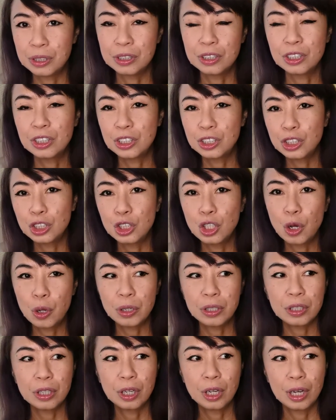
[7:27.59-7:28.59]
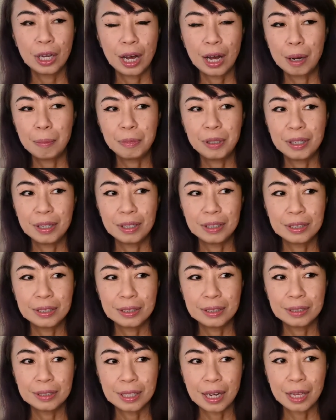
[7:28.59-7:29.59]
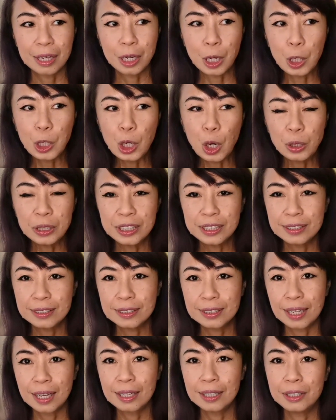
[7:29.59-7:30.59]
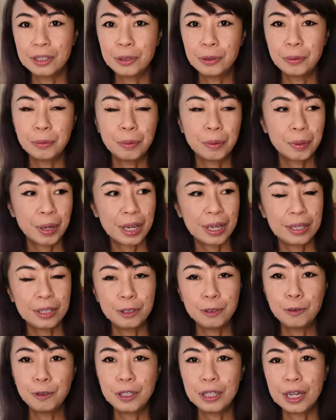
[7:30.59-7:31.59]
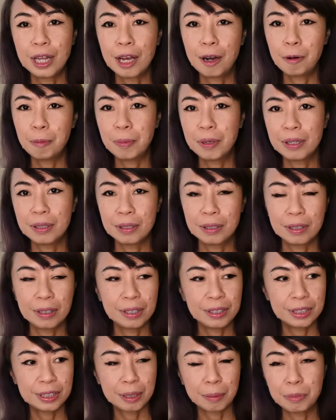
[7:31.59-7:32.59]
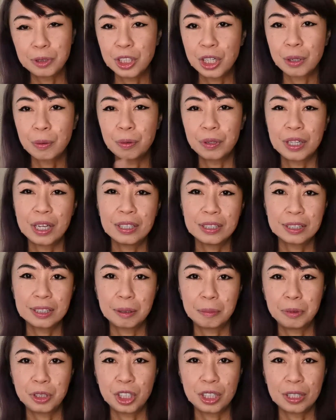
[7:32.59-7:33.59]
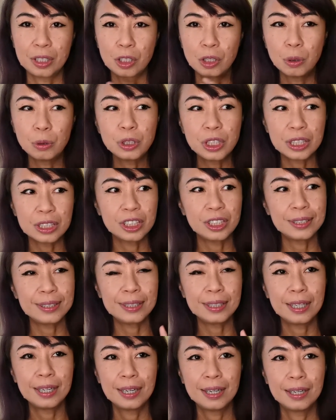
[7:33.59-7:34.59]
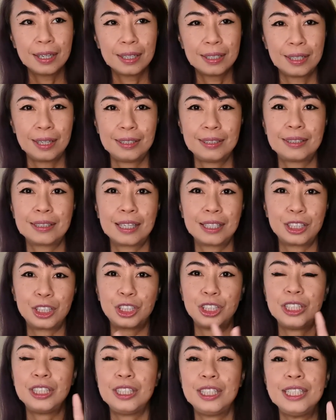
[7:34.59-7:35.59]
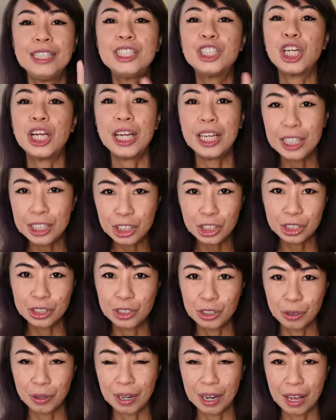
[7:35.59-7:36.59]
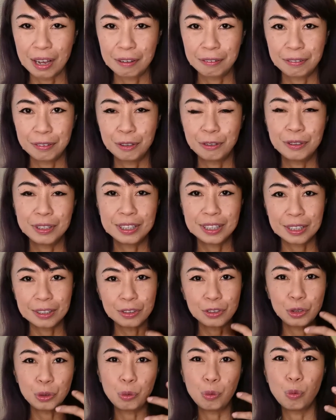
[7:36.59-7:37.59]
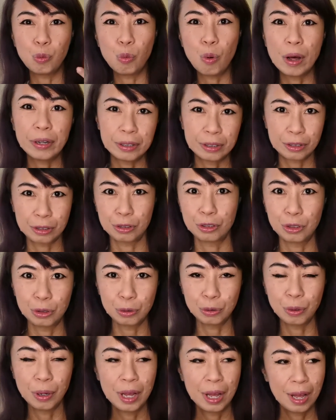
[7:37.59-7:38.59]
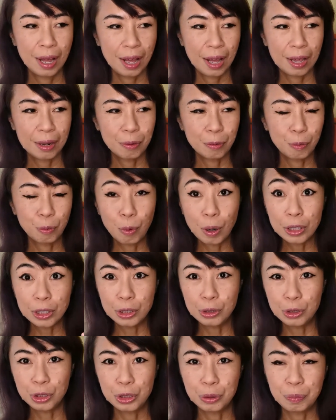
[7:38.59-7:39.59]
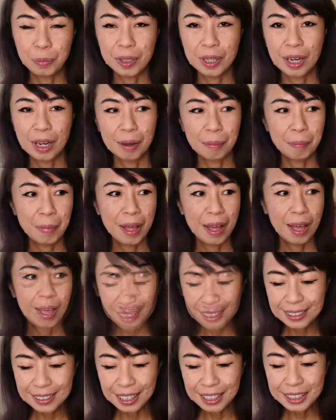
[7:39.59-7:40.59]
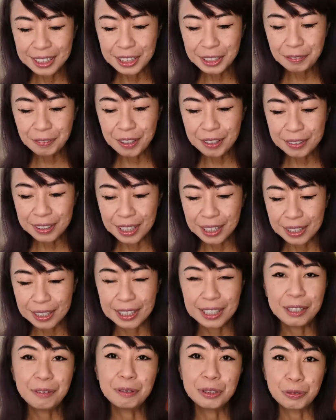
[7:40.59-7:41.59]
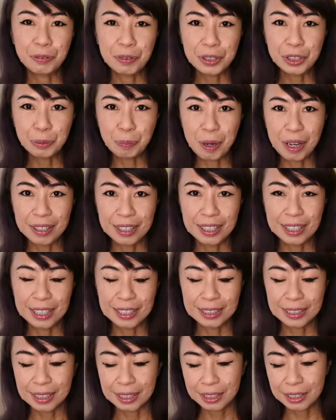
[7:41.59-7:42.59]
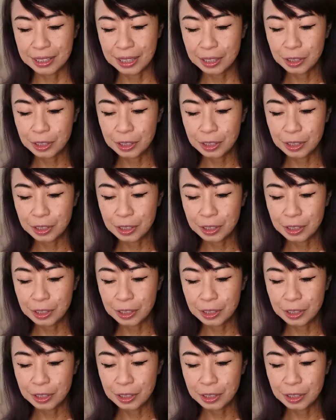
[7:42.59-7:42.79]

It's just not, it's like not just telling you, okay, you need help in this subject or that subject. A coach actually, it's like he changes your life. You know, he tells you what to do and what you should become. I just felt that he was very smart in that sense.